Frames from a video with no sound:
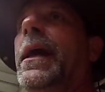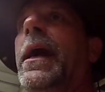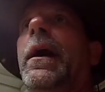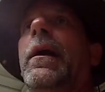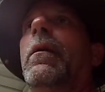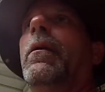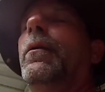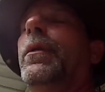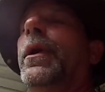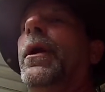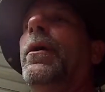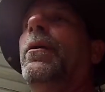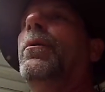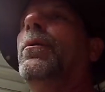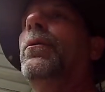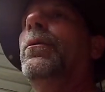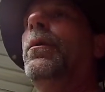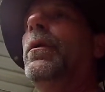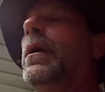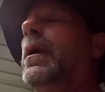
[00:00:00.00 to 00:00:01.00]
I don't
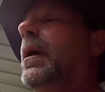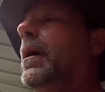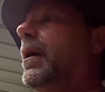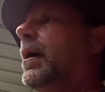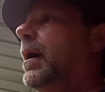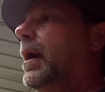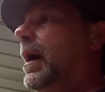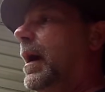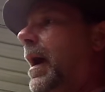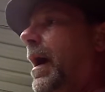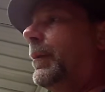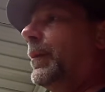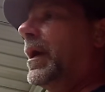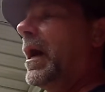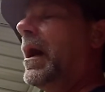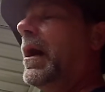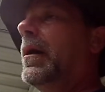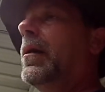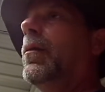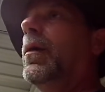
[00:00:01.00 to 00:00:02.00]
know. I'm
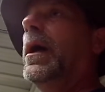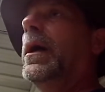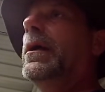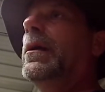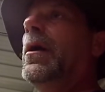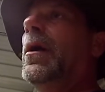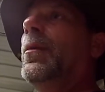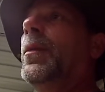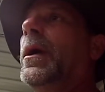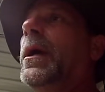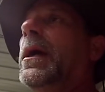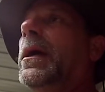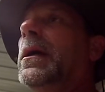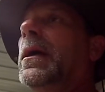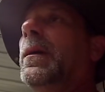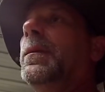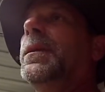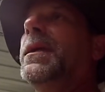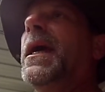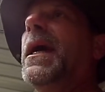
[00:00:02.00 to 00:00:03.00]
kind of waiting on my
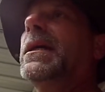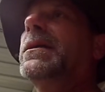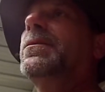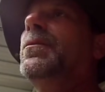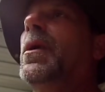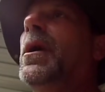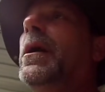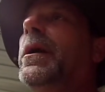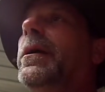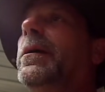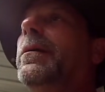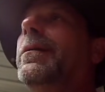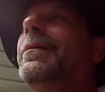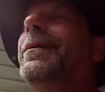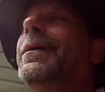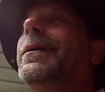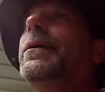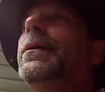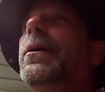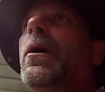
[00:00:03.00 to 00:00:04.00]
income tax money.
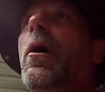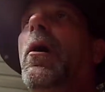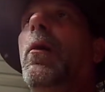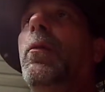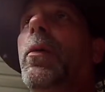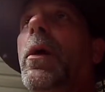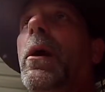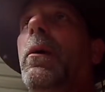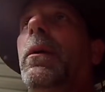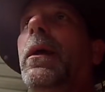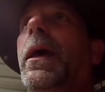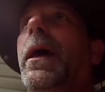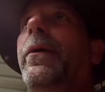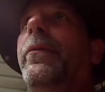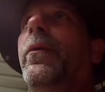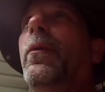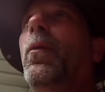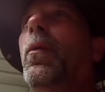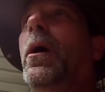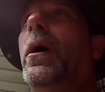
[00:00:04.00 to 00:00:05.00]
Y'all are probably
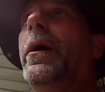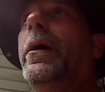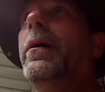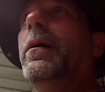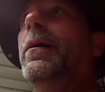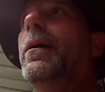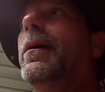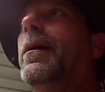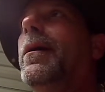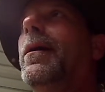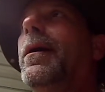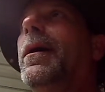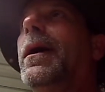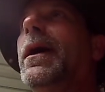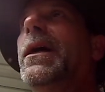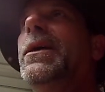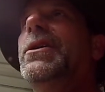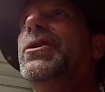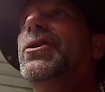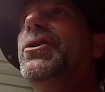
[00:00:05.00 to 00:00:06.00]
laughing. What?
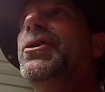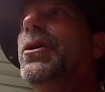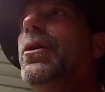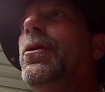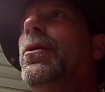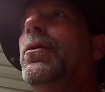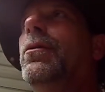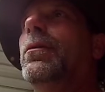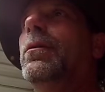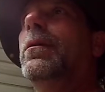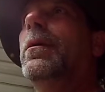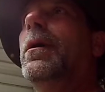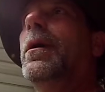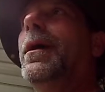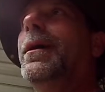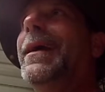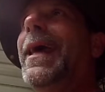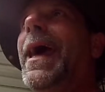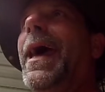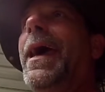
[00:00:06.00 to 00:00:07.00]
It's June.
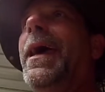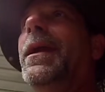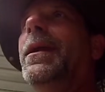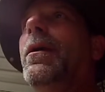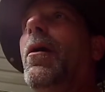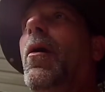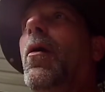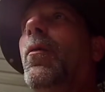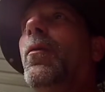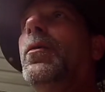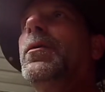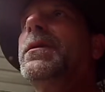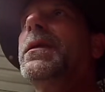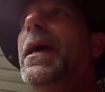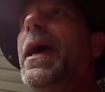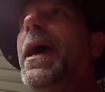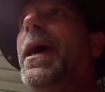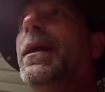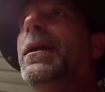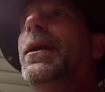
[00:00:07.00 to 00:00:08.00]
Almost
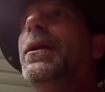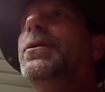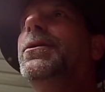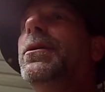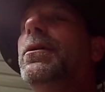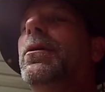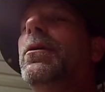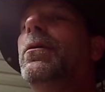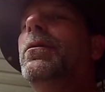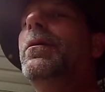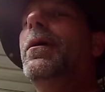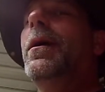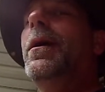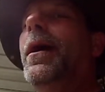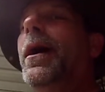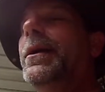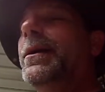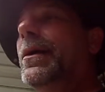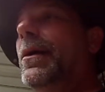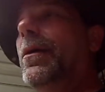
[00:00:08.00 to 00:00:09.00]
the end of June.
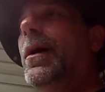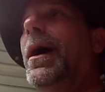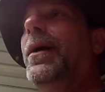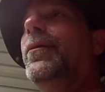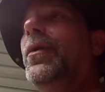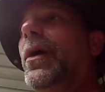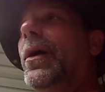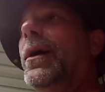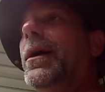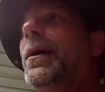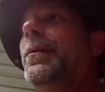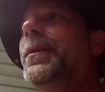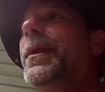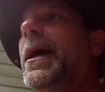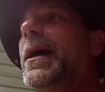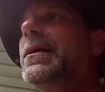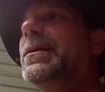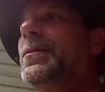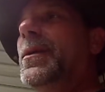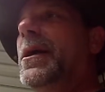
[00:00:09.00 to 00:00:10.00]
And you don't have your income
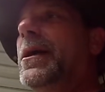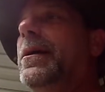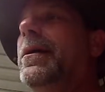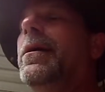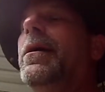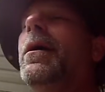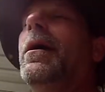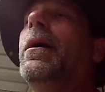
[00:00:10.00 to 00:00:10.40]
tax money?